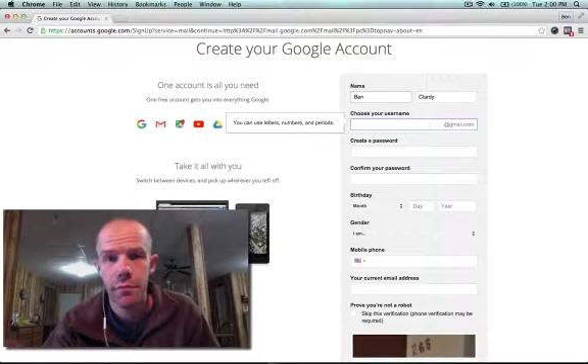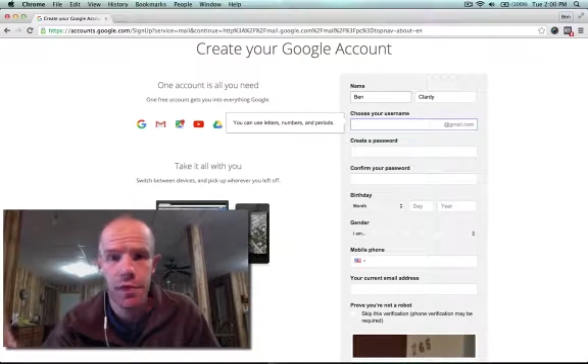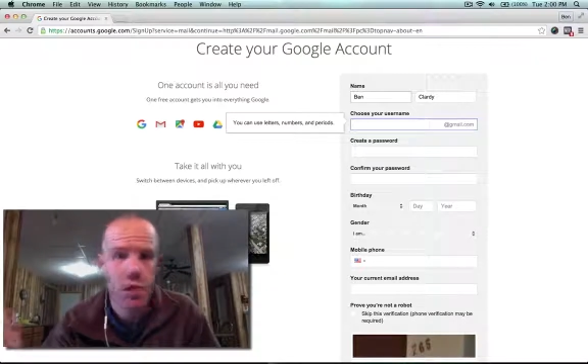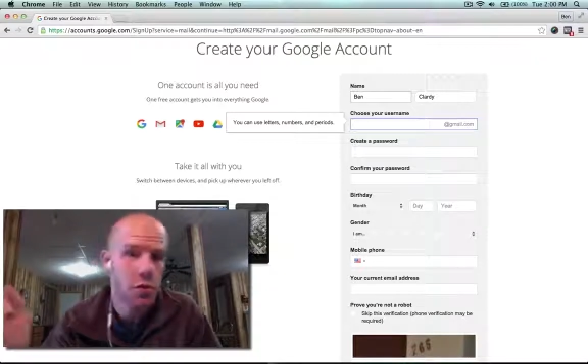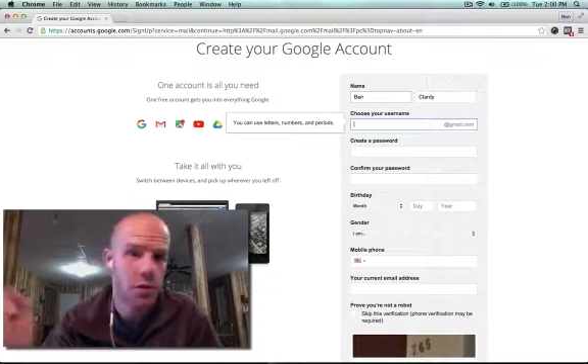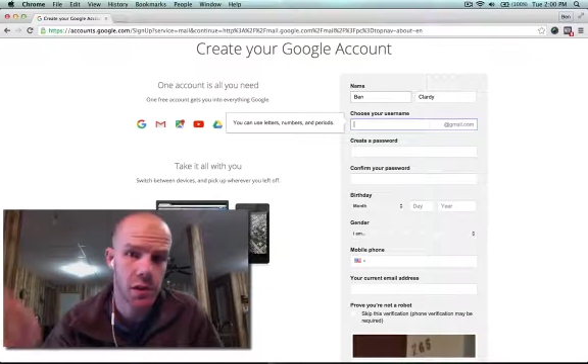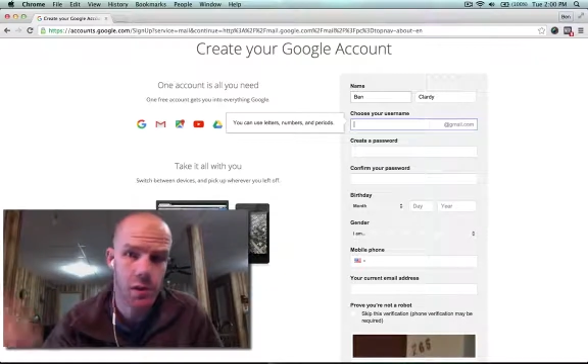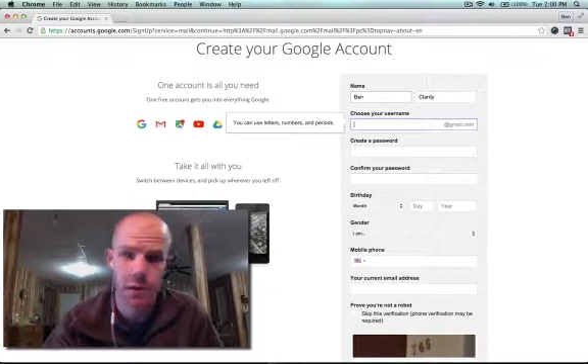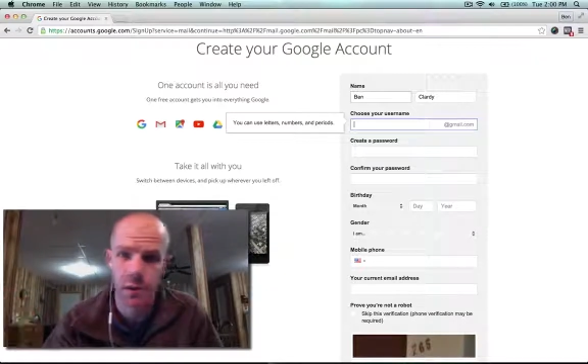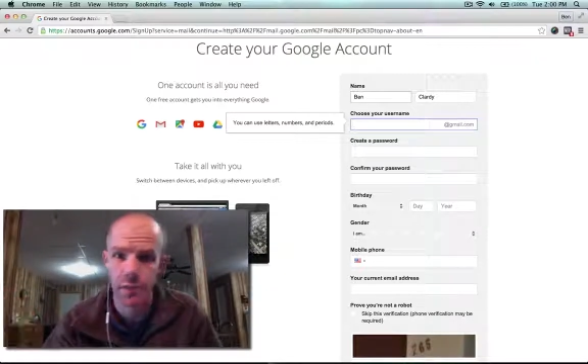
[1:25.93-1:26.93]

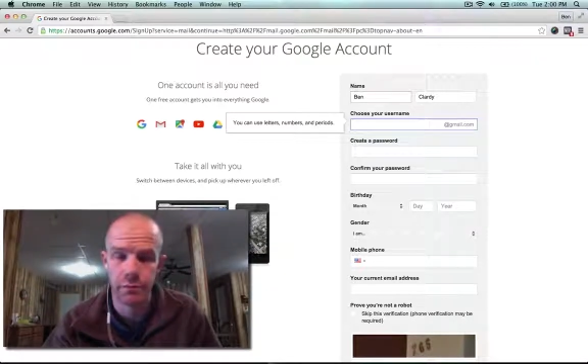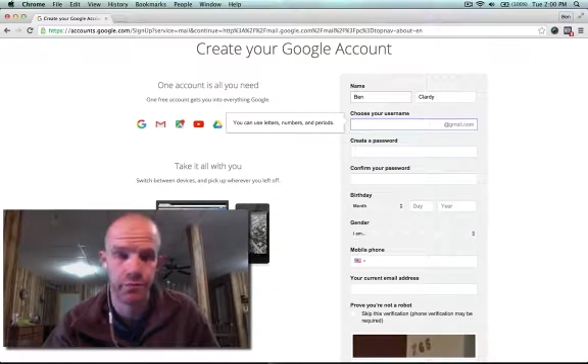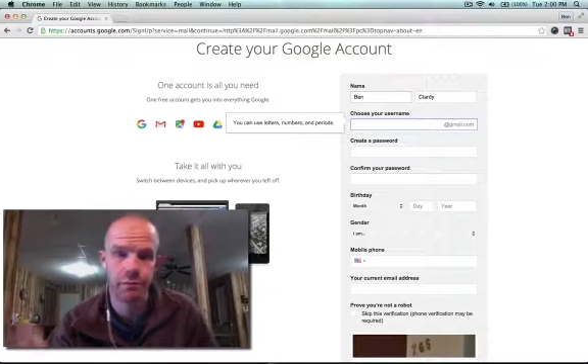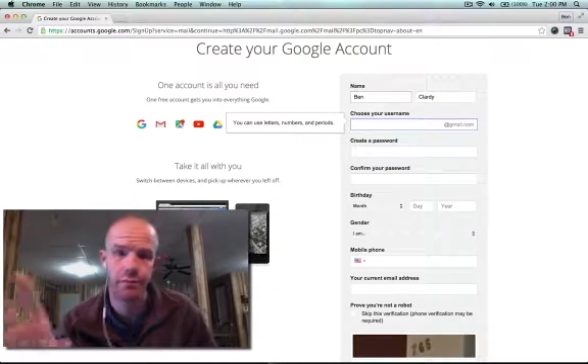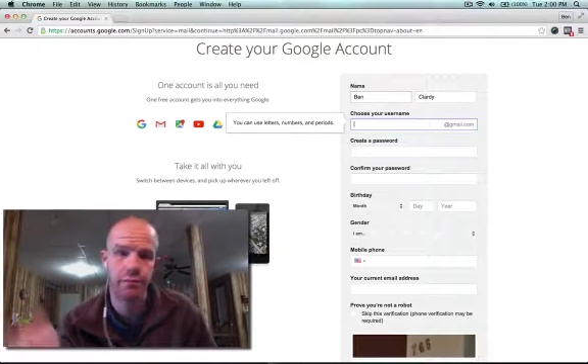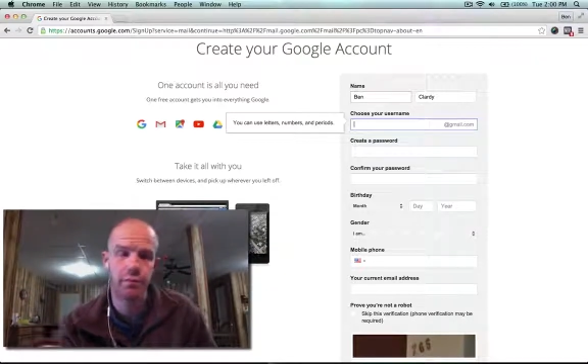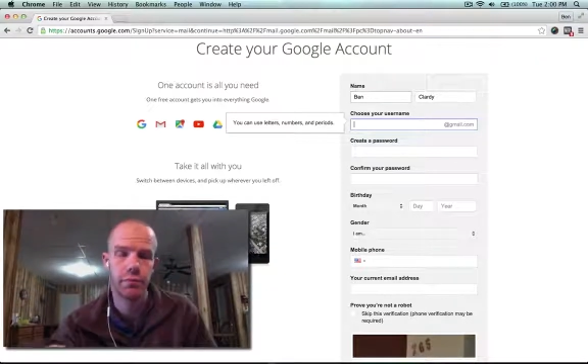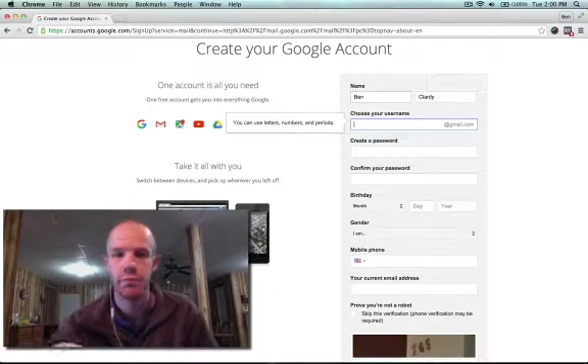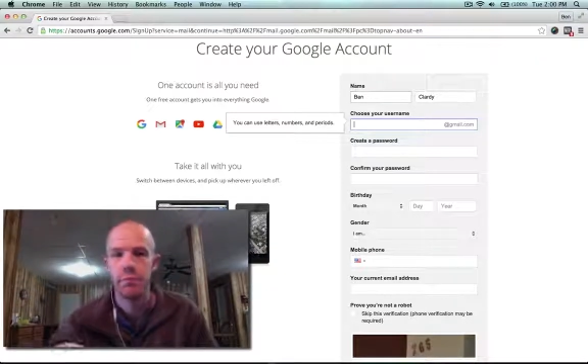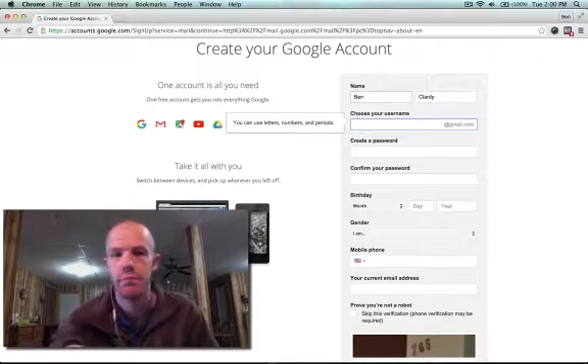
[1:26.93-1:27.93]
Houston or,
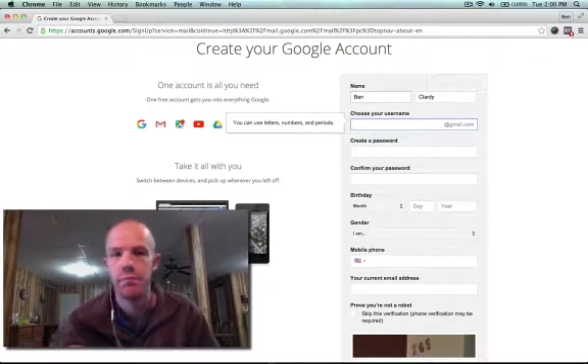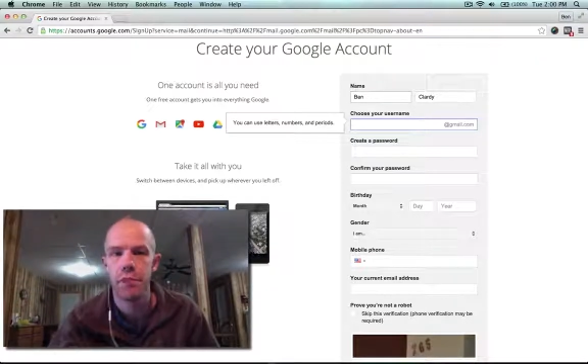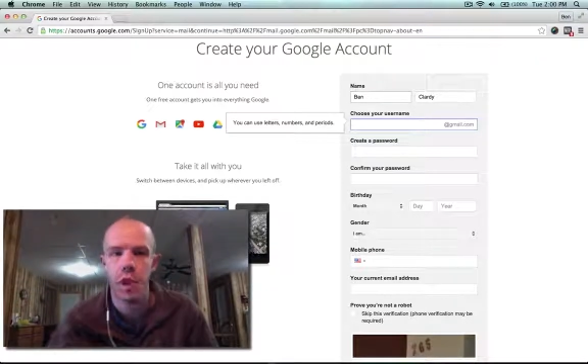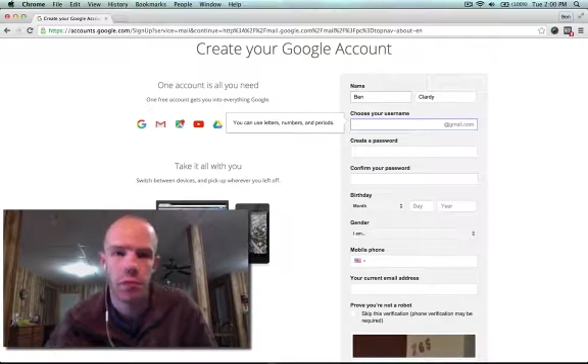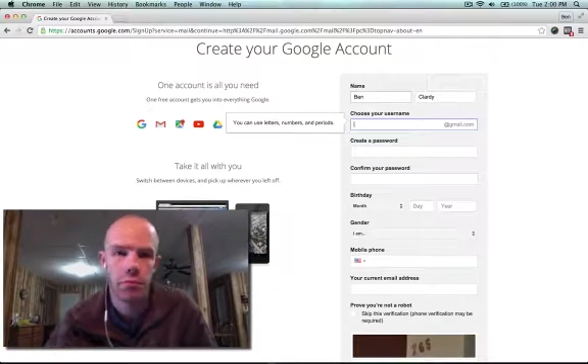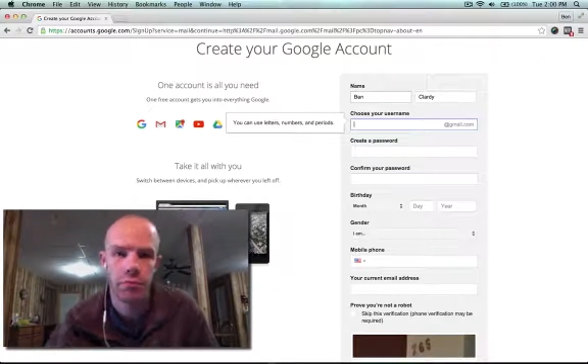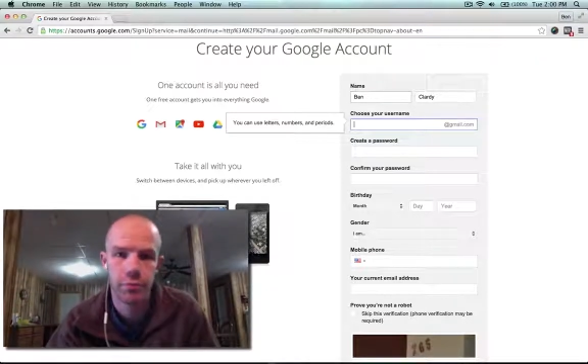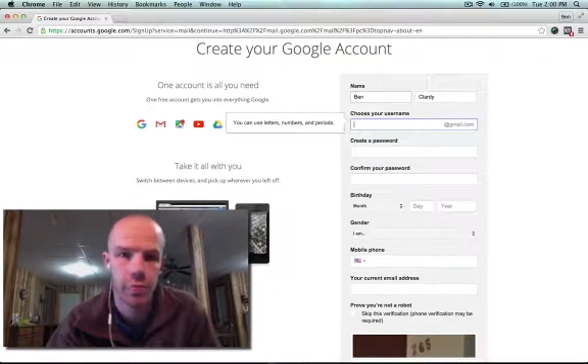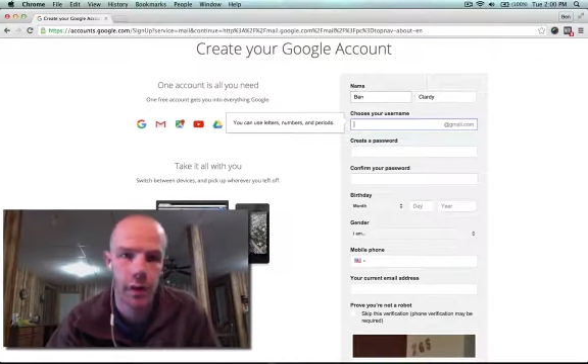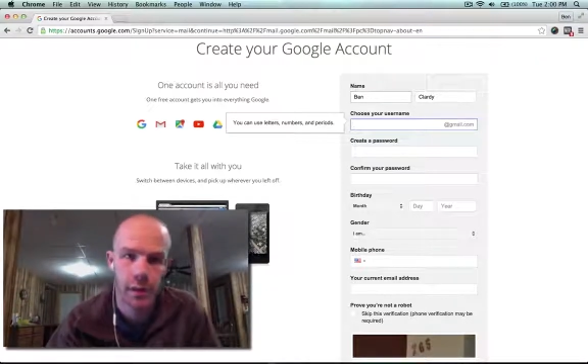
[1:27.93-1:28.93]

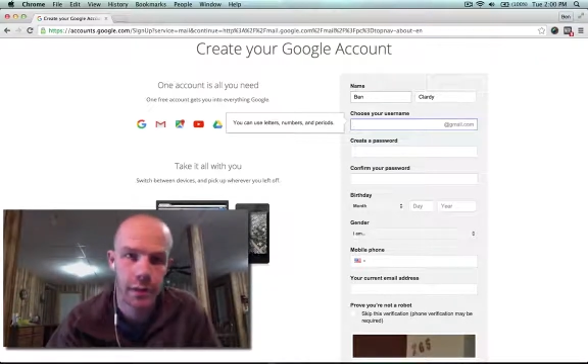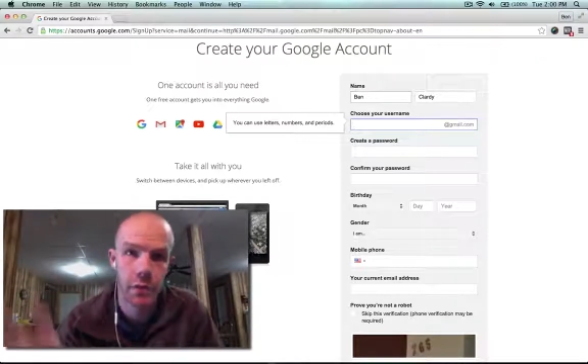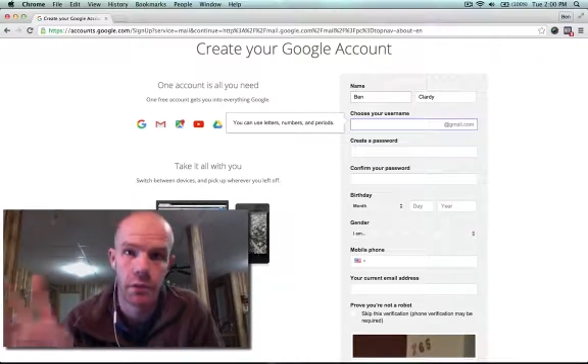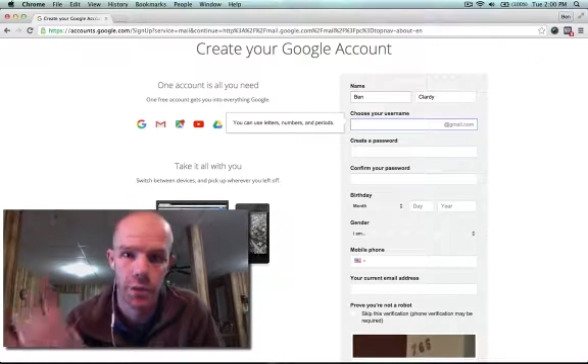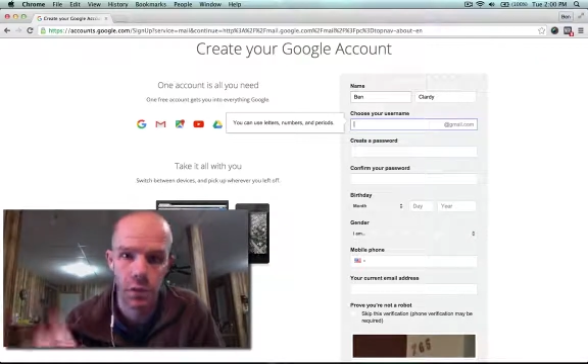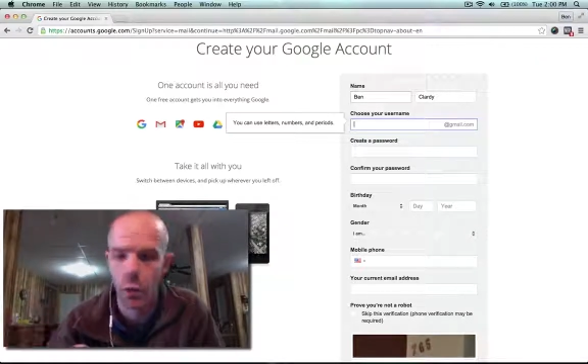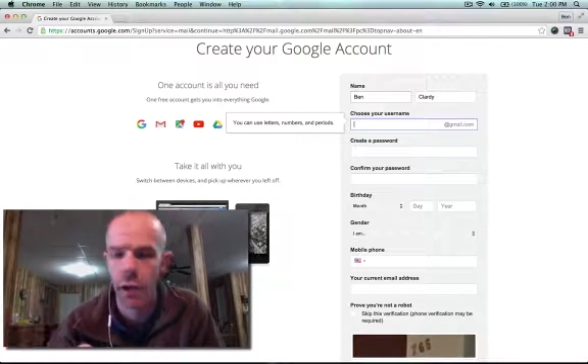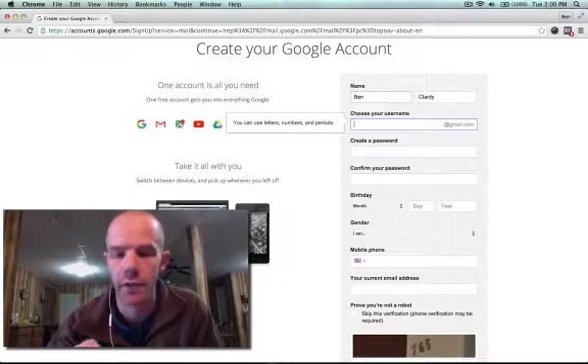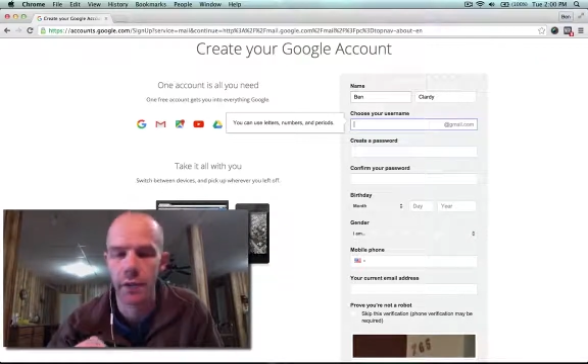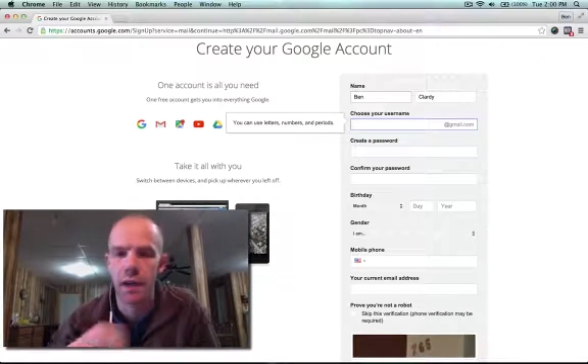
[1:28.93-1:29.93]
Denver or
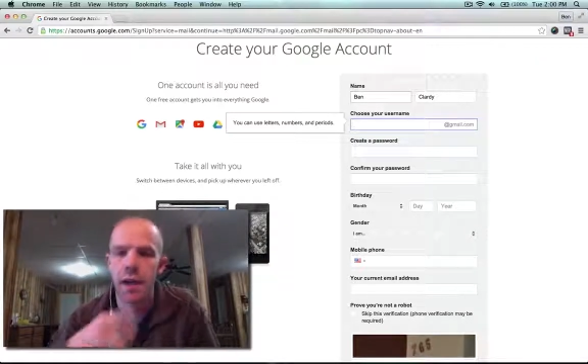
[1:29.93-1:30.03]
whatever.